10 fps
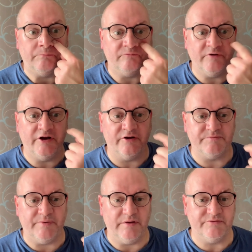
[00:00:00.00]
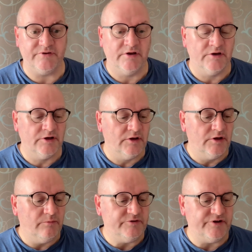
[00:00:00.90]
Really nice peeps.
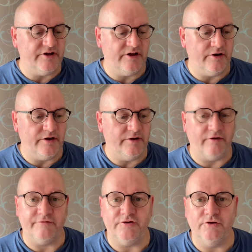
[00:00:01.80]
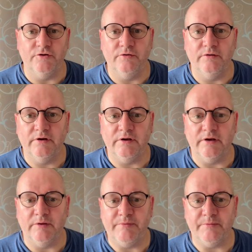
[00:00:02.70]
We did hear a few
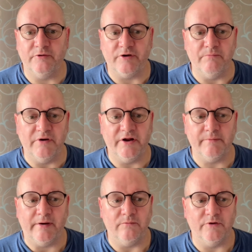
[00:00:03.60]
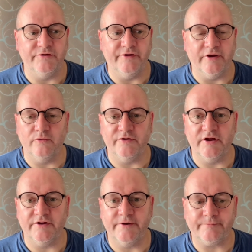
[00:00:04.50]
people grumbling about one thing or
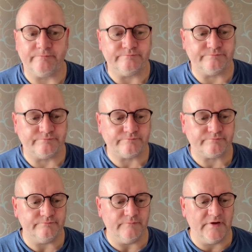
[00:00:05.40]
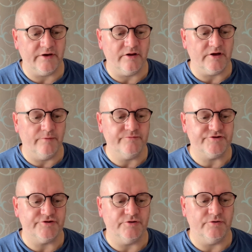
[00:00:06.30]
the other, and I'll come
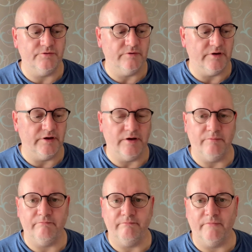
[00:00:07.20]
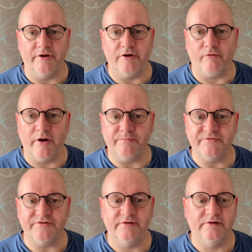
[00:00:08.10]
to my
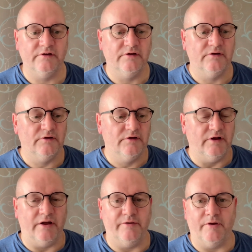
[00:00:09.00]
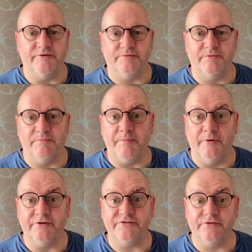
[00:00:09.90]
gripes, and some of them are
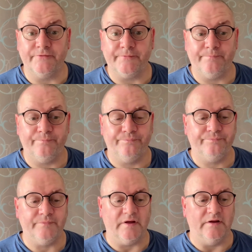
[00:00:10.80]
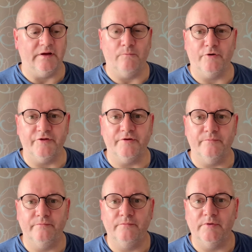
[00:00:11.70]
personal, and one of
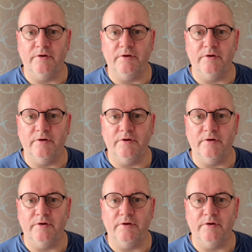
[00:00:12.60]
them